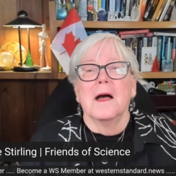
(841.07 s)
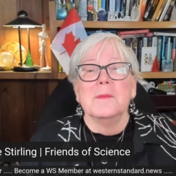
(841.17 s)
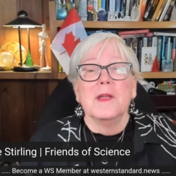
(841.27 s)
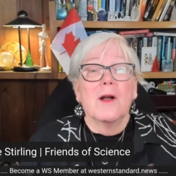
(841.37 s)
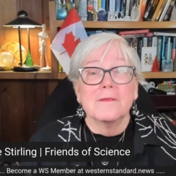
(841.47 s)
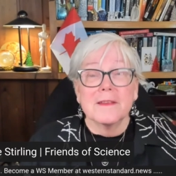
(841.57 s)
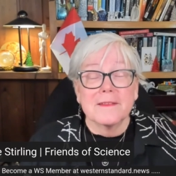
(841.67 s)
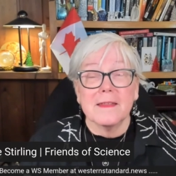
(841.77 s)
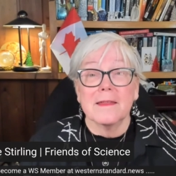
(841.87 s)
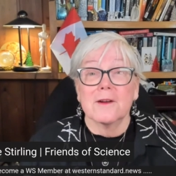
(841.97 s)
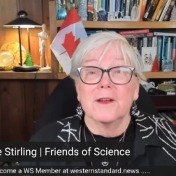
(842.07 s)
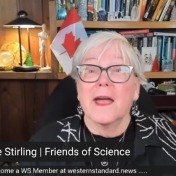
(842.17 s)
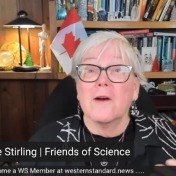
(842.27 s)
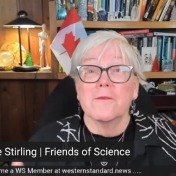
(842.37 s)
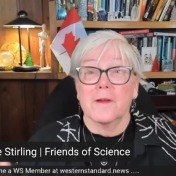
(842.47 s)
i mean obviously there are
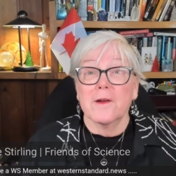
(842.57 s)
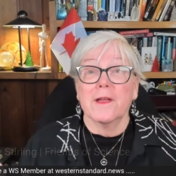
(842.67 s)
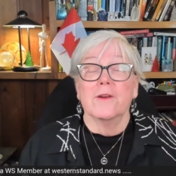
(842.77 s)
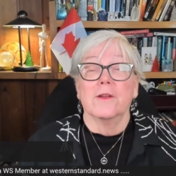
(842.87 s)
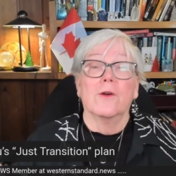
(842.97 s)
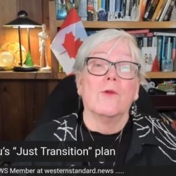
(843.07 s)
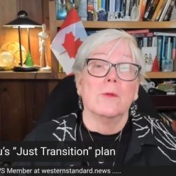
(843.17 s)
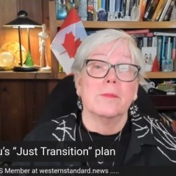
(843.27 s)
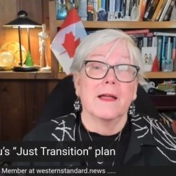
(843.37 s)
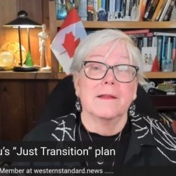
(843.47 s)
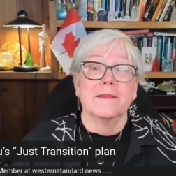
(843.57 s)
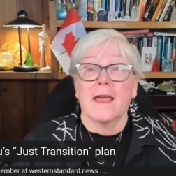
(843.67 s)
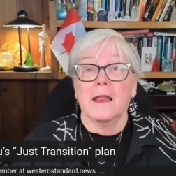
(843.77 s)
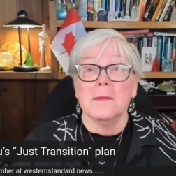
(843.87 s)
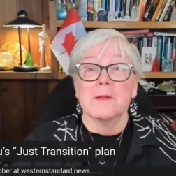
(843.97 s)
now very good coal plants
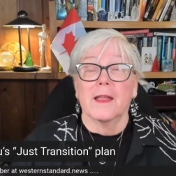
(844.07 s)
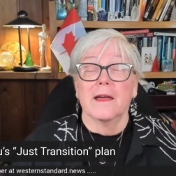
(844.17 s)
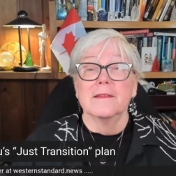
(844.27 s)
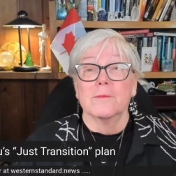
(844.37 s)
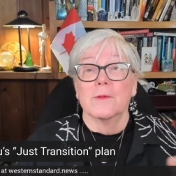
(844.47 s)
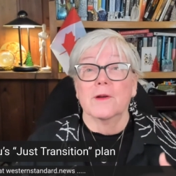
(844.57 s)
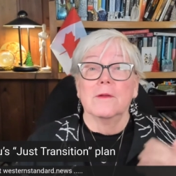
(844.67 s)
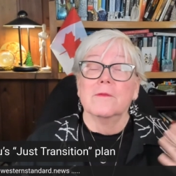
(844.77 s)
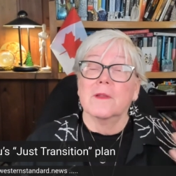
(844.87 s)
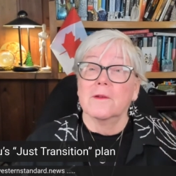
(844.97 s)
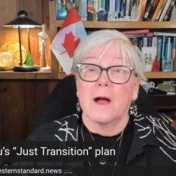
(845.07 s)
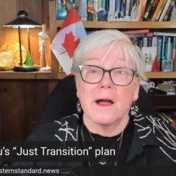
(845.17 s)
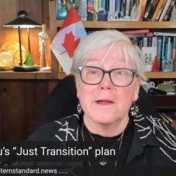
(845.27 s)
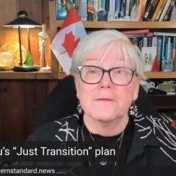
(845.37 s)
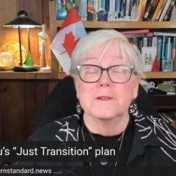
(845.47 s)
HELE plants where they're
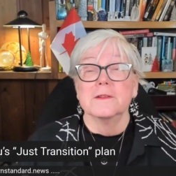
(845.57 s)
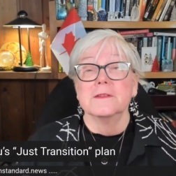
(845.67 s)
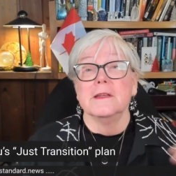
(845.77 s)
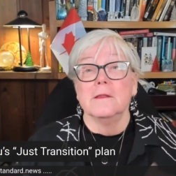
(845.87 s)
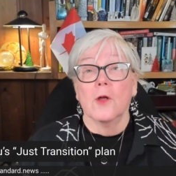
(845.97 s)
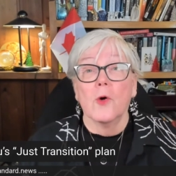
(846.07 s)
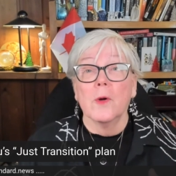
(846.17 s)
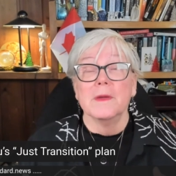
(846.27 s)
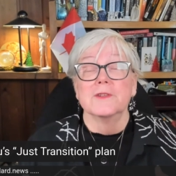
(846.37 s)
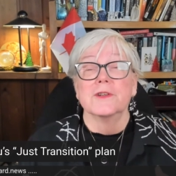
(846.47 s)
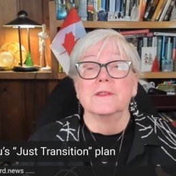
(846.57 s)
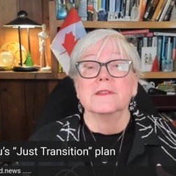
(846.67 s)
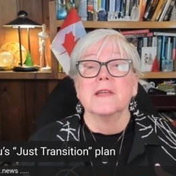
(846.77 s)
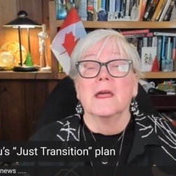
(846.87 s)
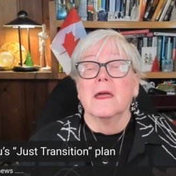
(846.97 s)
high efficiency low
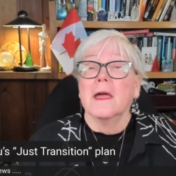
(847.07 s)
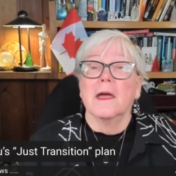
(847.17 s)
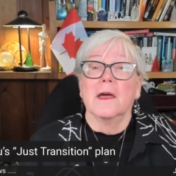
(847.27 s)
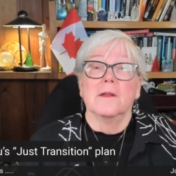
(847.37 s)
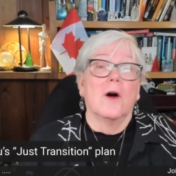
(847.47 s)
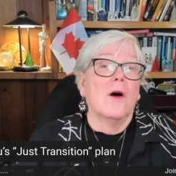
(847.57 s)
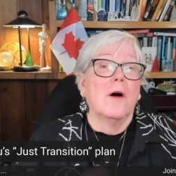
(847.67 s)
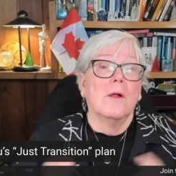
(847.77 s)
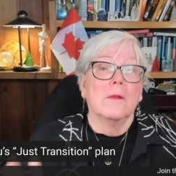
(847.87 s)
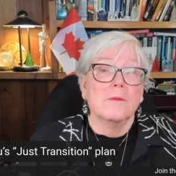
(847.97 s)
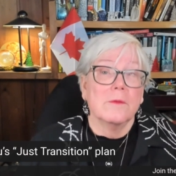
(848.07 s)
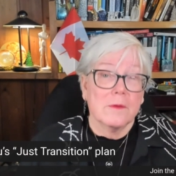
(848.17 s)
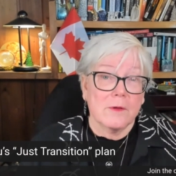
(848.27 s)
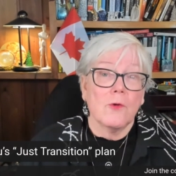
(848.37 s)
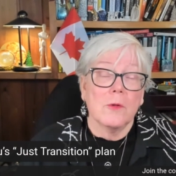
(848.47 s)
emissions and all
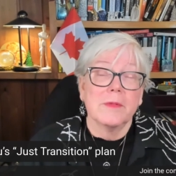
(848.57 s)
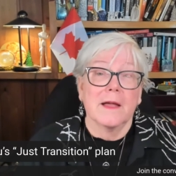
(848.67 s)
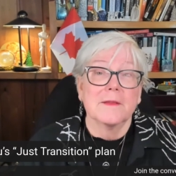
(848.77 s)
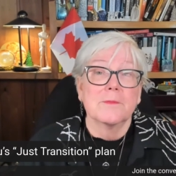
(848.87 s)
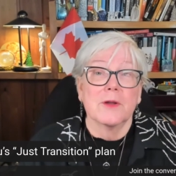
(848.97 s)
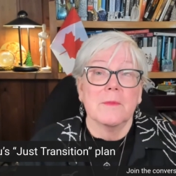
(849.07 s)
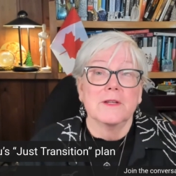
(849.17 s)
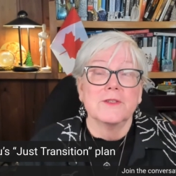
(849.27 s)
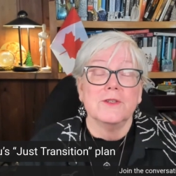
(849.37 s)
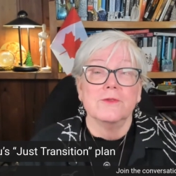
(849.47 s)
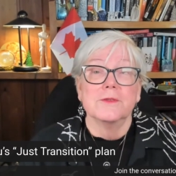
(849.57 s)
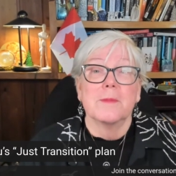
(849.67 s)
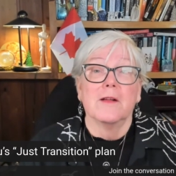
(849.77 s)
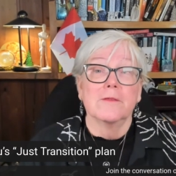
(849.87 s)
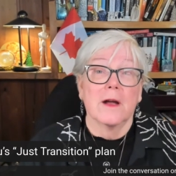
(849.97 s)
coal plants pretty much use
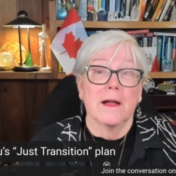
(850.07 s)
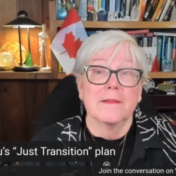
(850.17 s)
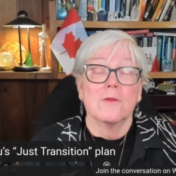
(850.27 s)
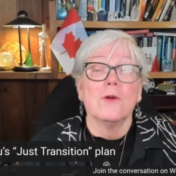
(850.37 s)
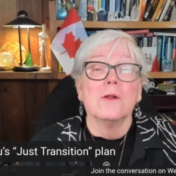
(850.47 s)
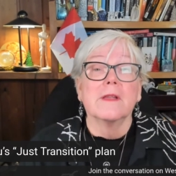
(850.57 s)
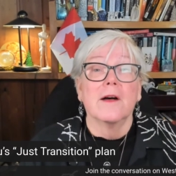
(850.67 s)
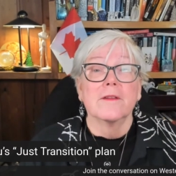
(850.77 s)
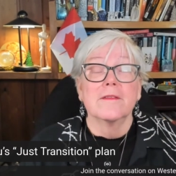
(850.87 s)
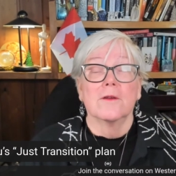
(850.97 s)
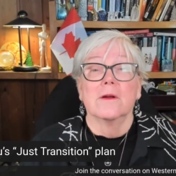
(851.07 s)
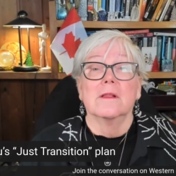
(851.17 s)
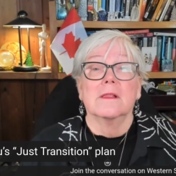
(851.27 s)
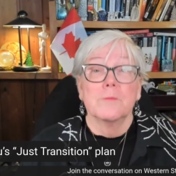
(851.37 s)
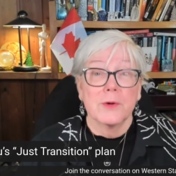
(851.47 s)
pulverized coal now so it
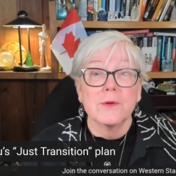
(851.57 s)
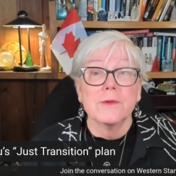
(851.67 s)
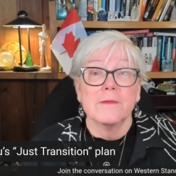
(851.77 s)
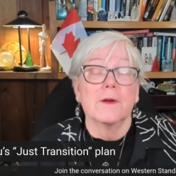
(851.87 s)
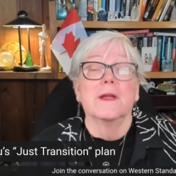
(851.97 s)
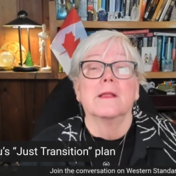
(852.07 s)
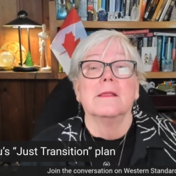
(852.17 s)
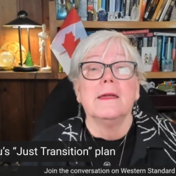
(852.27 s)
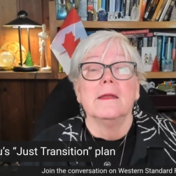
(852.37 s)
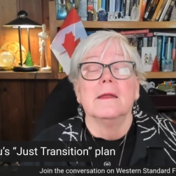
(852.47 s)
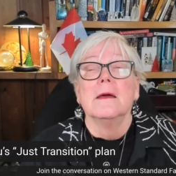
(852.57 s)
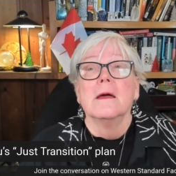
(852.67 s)
burns very clean